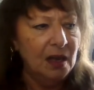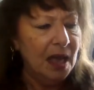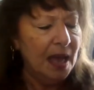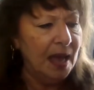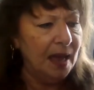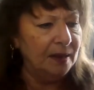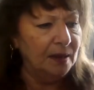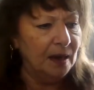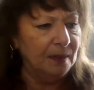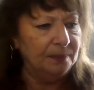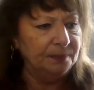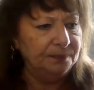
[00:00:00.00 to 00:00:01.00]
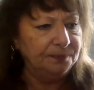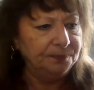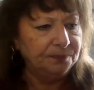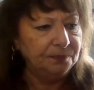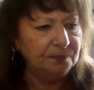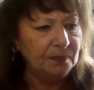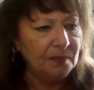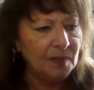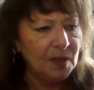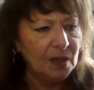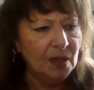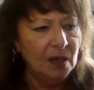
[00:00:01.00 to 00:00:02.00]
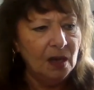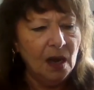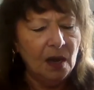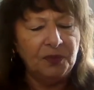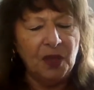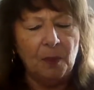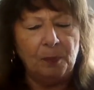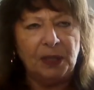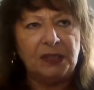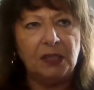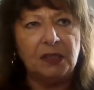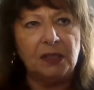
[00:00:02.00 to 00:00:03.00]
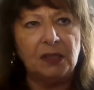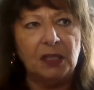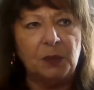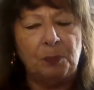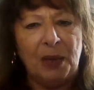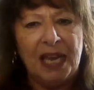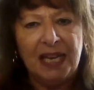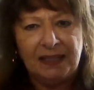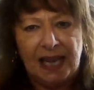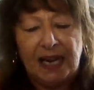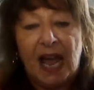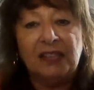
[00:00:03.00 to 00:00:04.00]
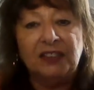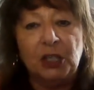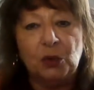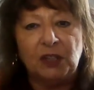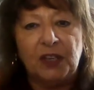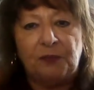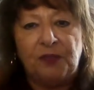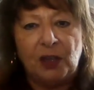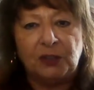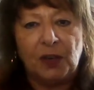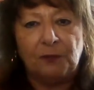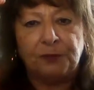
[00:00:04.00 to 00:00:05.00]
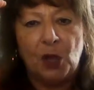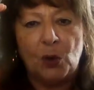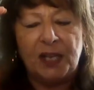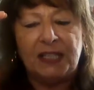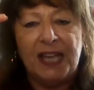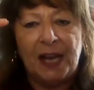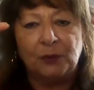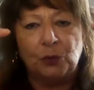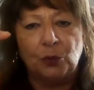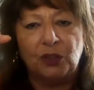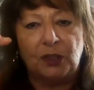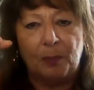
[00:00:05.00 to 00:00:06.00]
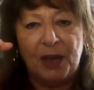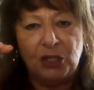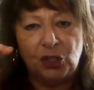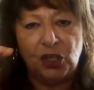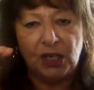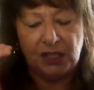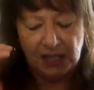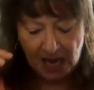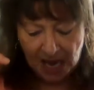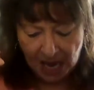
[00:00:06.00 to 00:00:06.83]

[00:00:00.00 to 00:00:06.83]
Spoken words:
And but this being that I literally felt it floating down through the dimensions.